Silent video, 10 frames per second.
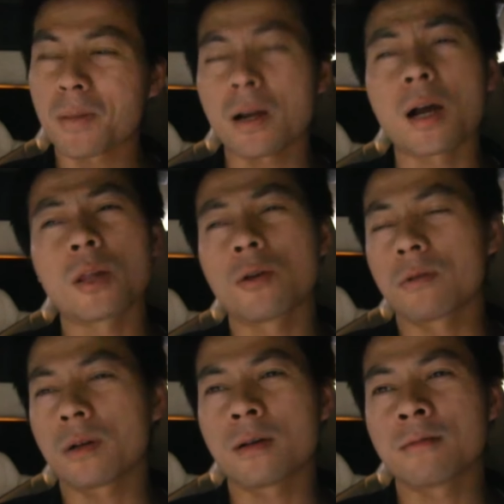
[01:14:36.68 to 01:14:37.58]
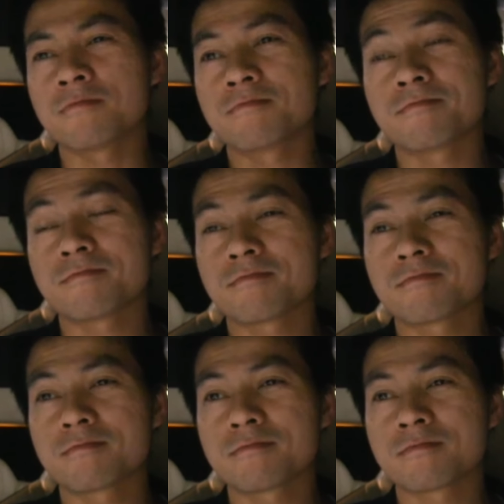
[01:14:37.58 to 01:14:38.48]
I don't know. Um,
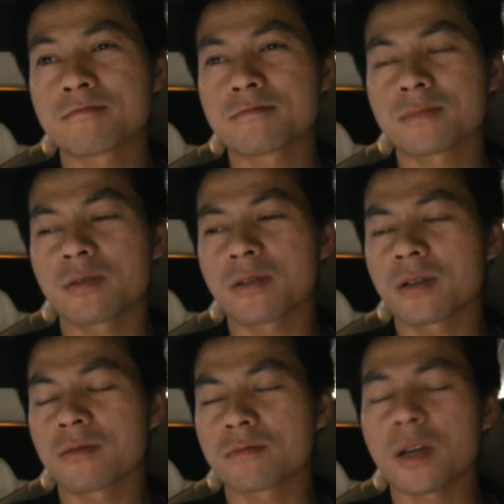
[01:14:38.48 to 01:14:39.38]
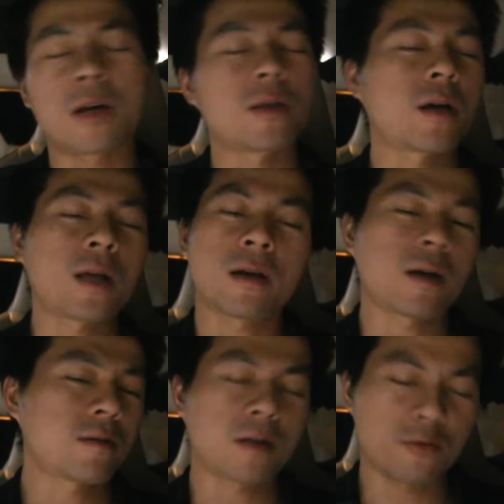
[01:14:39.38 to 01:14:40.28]
They didn't. No, no,
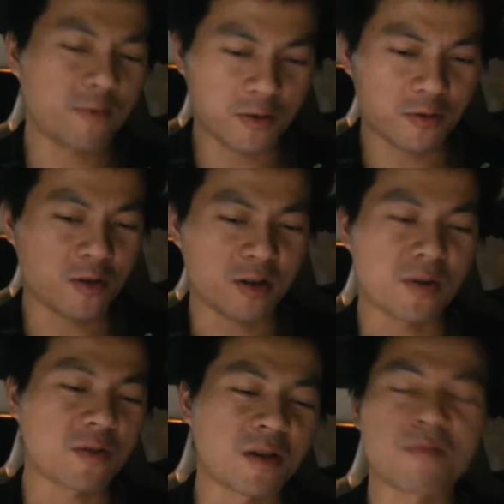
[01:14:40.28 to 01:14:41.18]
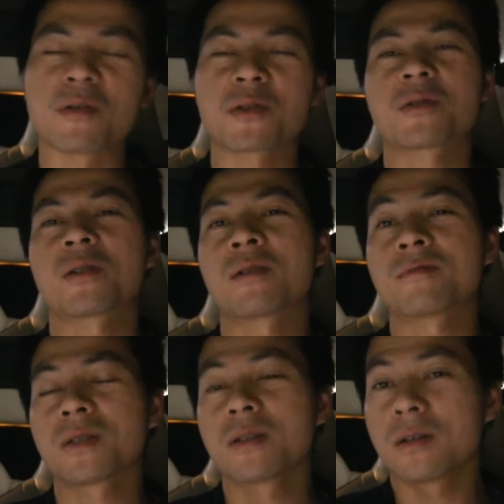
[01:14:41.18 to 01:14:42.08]
I, I don't want to talk about them, but uh,
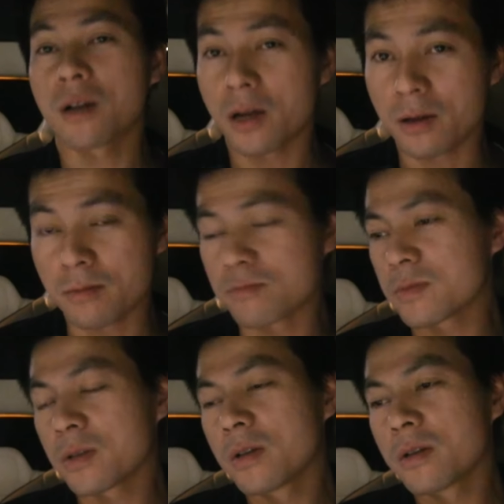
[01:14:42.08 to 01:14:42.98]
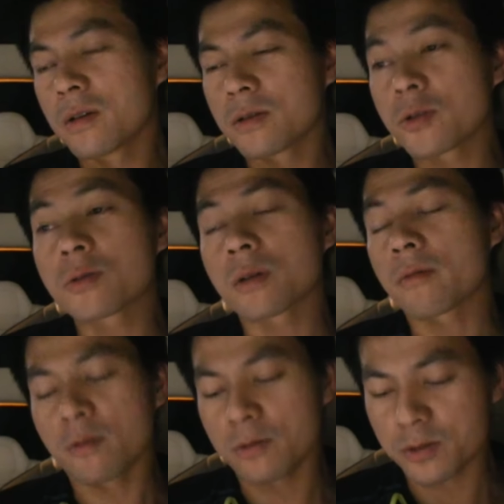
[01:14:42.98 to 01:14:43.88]
I just I
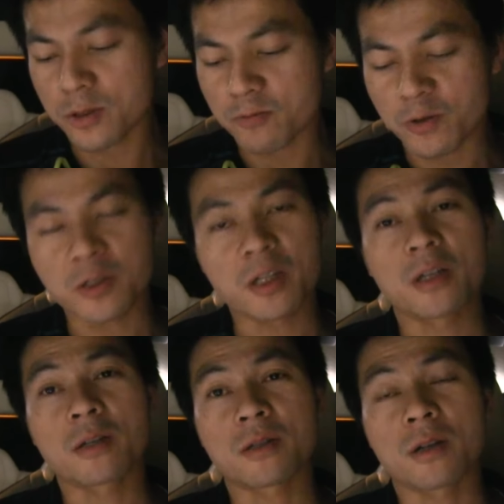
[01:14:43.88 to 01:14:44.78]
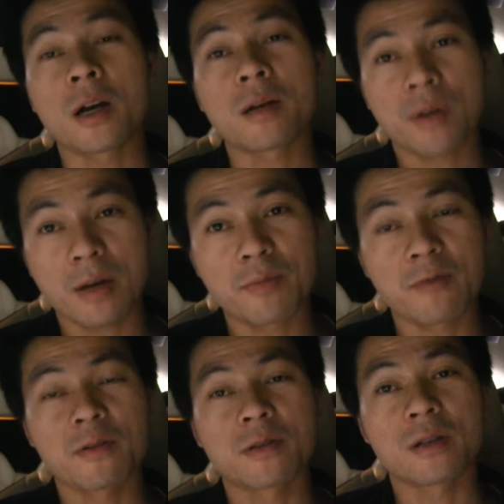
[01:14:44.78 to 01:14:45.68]
want, just want to say that uh, I am happy
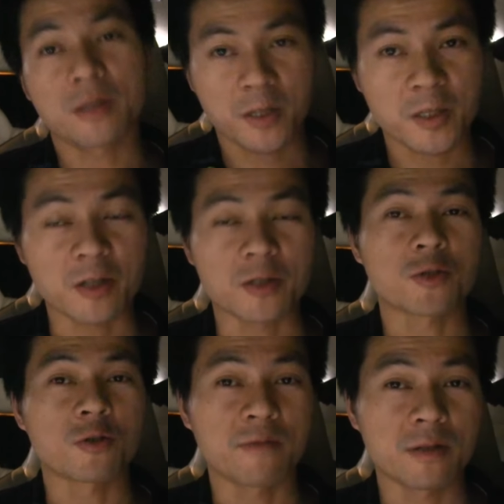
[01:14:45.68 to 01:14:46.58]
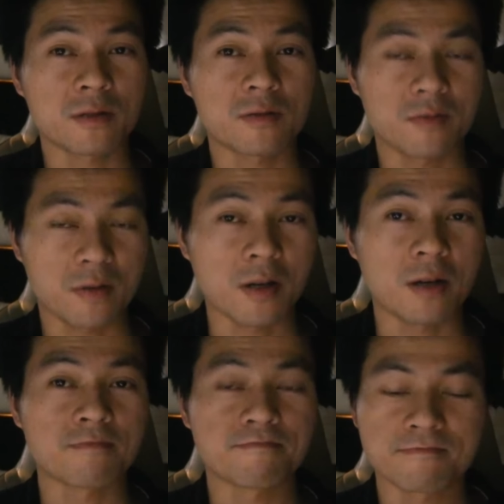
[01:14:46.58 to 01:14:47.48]
with the Tesla service. Yeah.